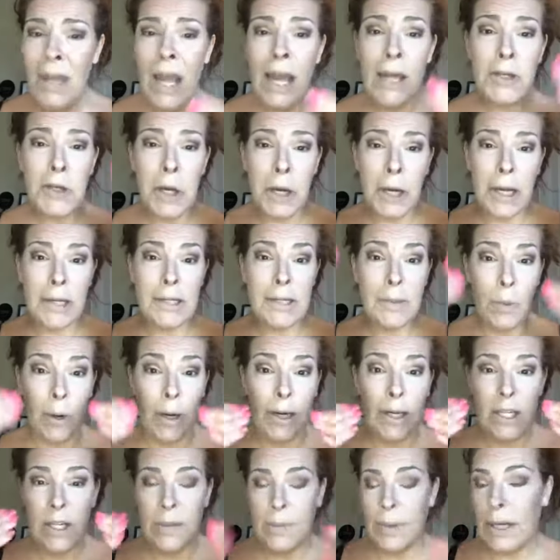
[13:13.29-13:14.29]
I try not to
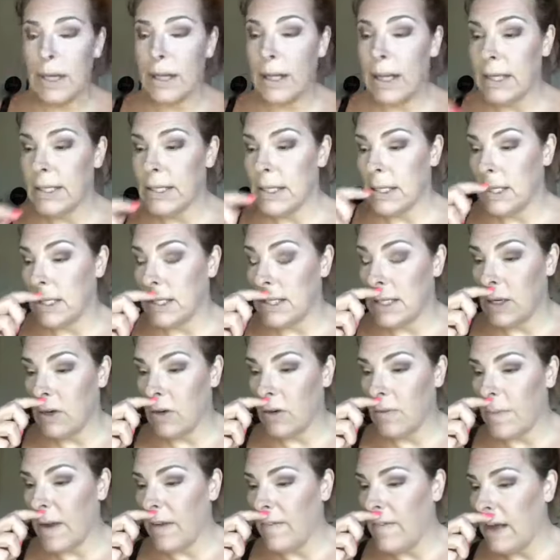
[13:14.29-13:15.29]
bring too many things to the
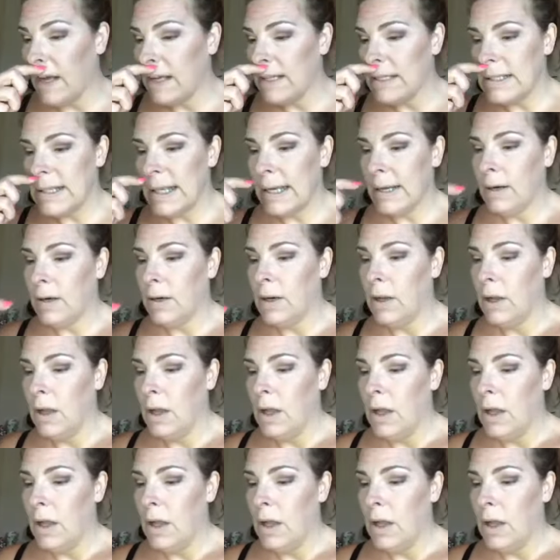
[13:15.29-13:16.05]
center of my face there.